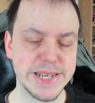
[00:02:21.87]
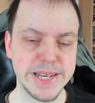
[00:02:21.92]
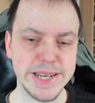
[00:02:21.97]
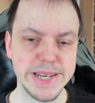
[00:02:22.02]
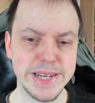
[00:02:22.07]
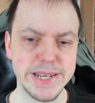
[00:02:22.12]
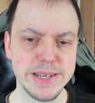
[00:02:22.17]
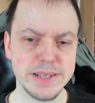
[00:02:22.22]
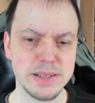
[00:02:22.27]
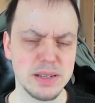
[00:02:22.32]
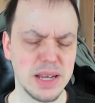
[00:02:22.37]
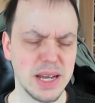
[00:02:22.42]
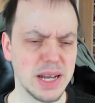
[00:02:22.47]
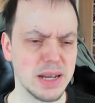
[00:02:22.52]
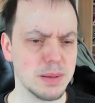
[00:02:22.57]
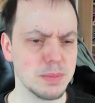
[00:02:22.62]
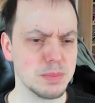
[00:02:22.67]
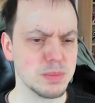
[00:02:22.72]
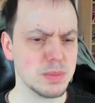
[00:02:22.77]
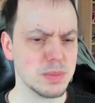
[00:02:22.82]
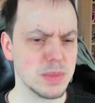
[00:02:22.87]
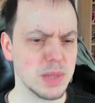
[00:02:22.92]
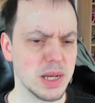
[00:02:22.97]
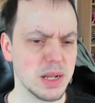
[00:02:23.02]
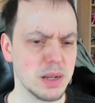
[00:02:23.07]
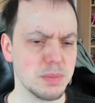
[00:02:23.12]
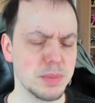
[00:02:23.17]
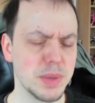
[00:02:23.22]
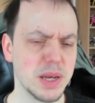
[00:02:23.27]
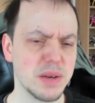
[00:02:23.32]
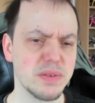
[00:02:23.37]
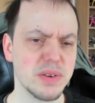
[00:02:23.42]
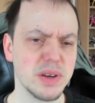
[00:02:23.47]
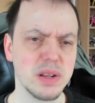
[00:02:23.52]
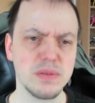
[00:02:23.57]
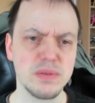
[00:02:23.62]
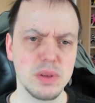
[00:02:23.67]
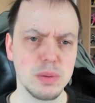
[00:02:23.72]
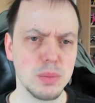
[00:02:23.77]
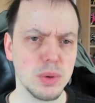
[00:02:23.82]
And I'm not a big fan
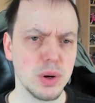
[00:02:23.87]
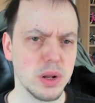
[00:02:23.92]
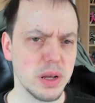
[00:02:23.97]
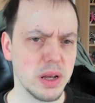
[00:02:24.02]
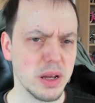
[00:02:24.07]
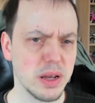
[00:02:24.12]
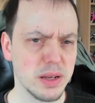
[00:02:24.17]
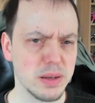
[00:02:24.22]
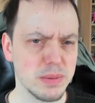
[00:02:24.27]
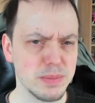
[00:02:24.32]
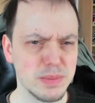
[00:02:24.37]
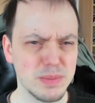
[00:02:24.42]
of Demona